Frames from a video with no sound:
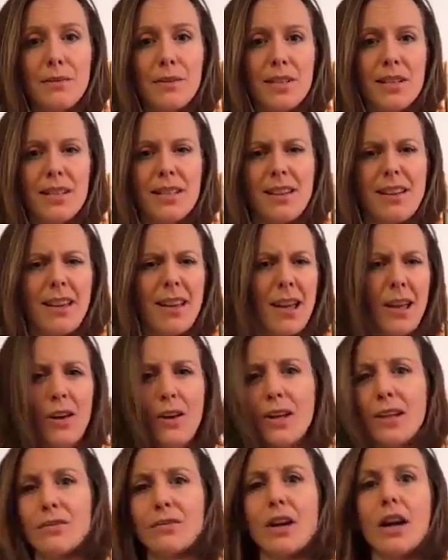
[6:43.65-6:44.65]
which is like a
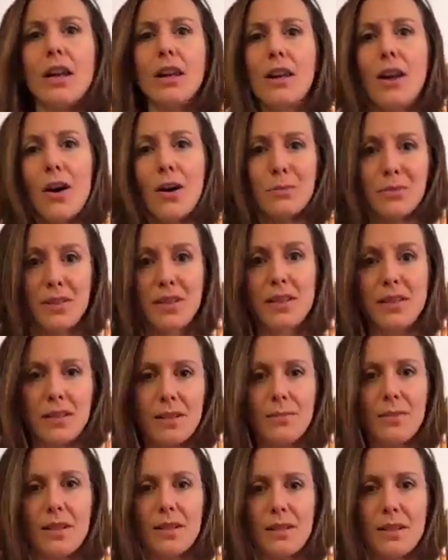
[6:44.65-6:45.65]
kind of alarm
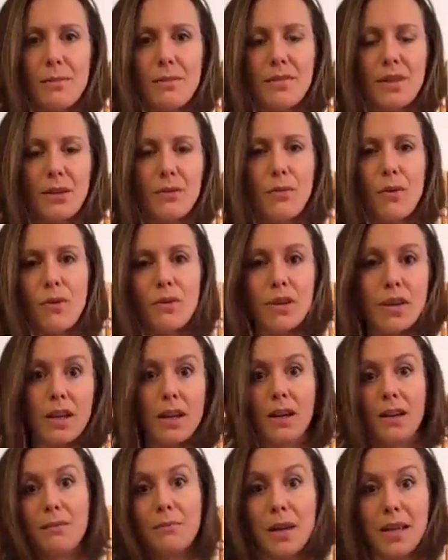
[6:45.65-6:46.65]
system that's something wrong, that
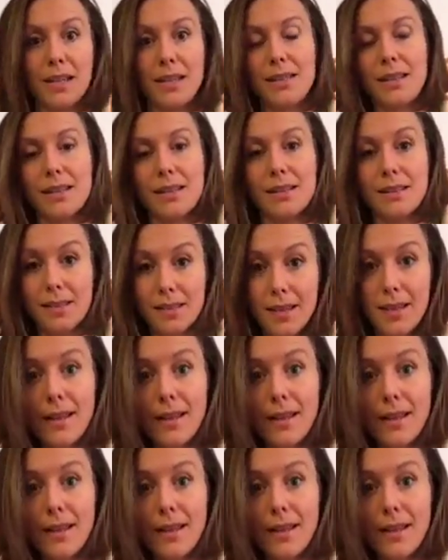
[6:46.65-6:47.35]
kind of makes us